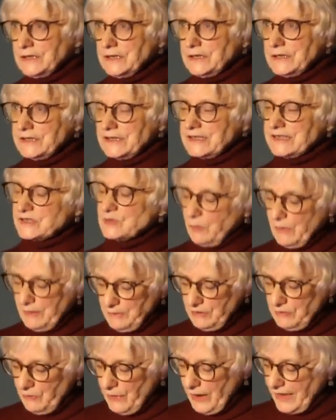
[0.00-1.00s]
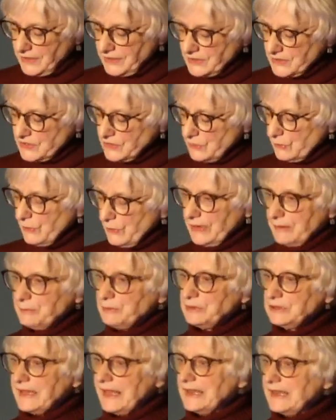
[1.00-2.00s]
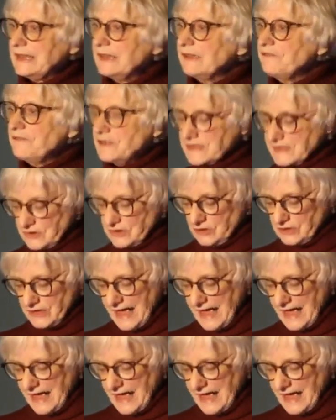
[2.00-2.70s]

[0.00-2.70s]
These women writers threw in plenty of physical